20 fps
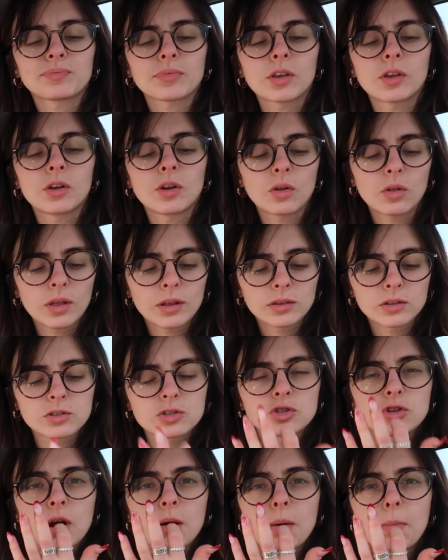you know, like the
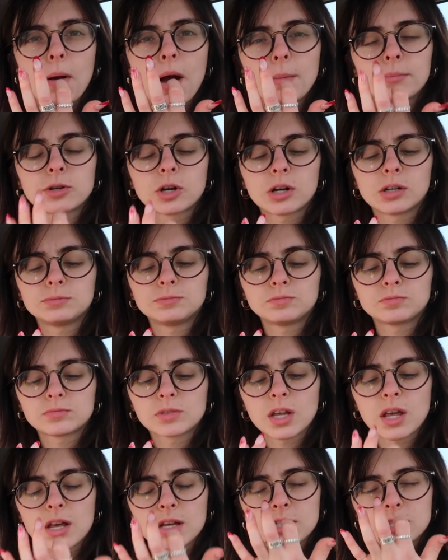strawberry Pop Tart
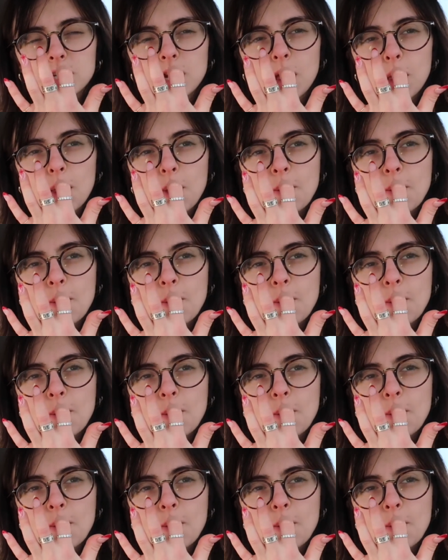taste.